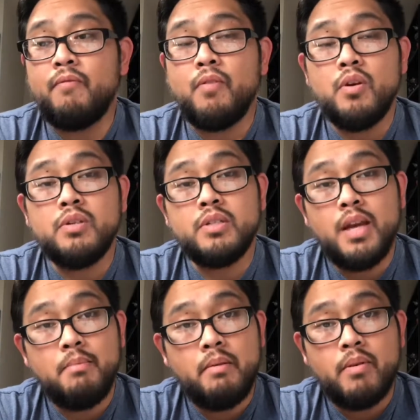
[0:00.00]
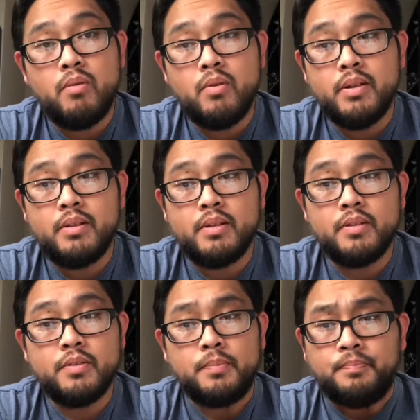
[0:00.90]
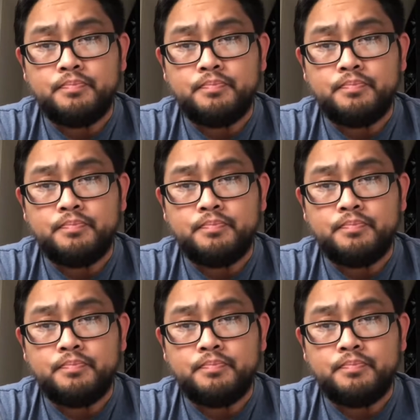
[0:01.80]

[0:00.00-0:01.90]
first time I recorded this,